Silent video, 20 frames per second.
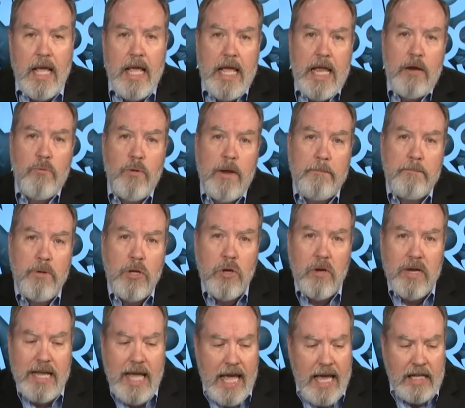He
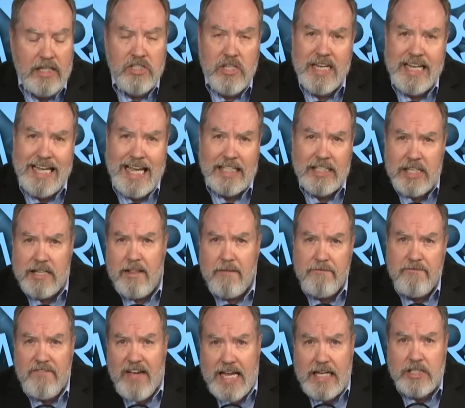repudiates and gets in the
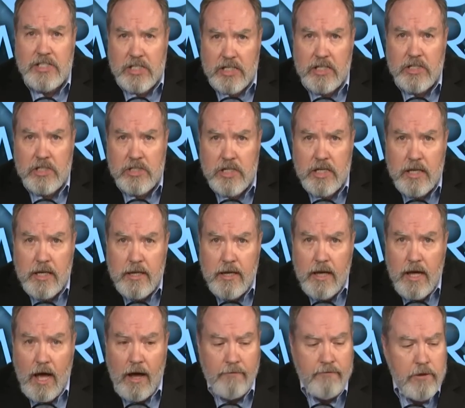faces
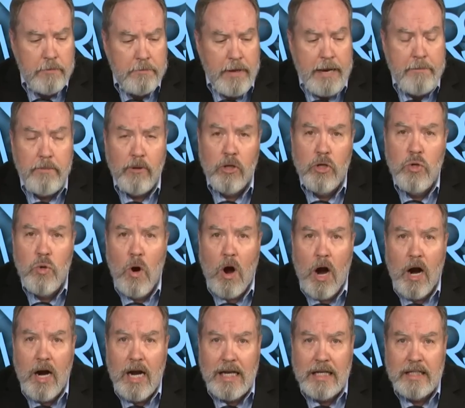of the people who
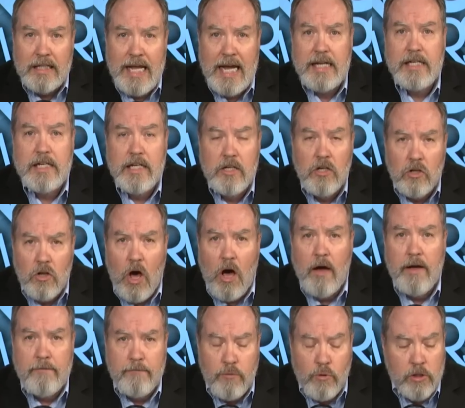are elected law
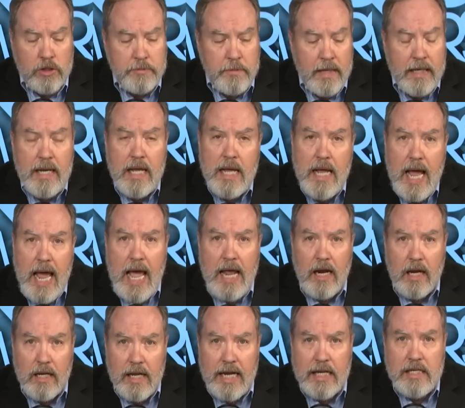enforcement and
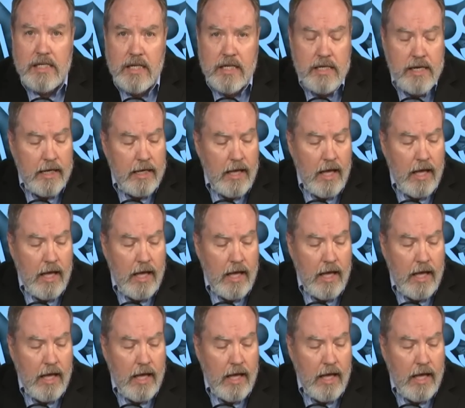elected